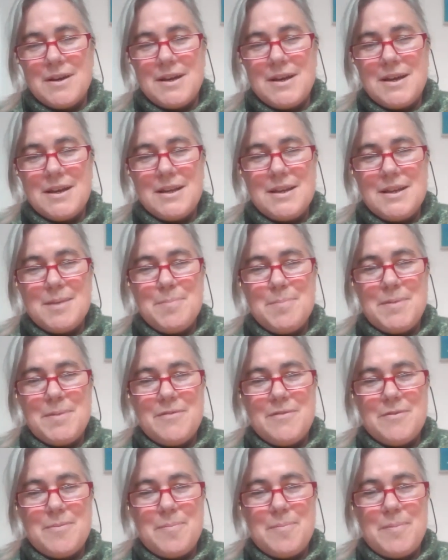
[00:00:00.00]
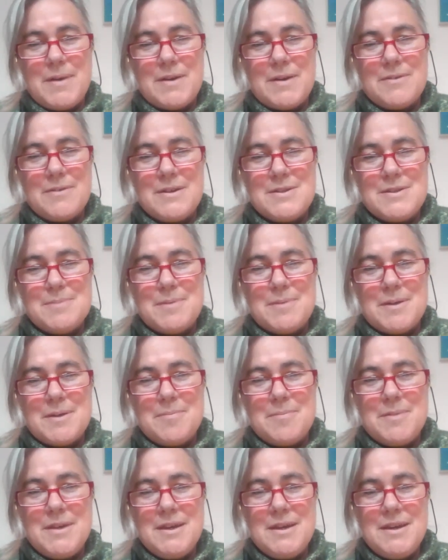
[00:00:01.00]
a little bit of a background about
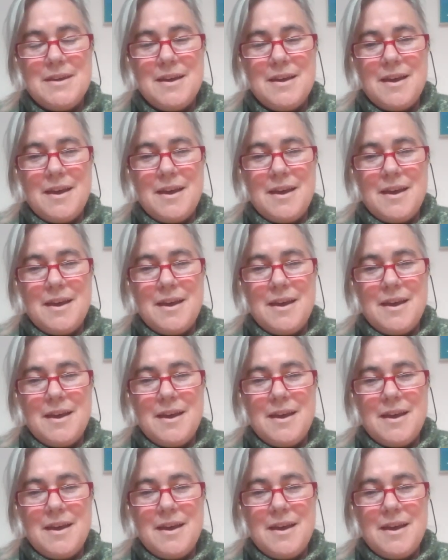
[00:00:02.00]
me.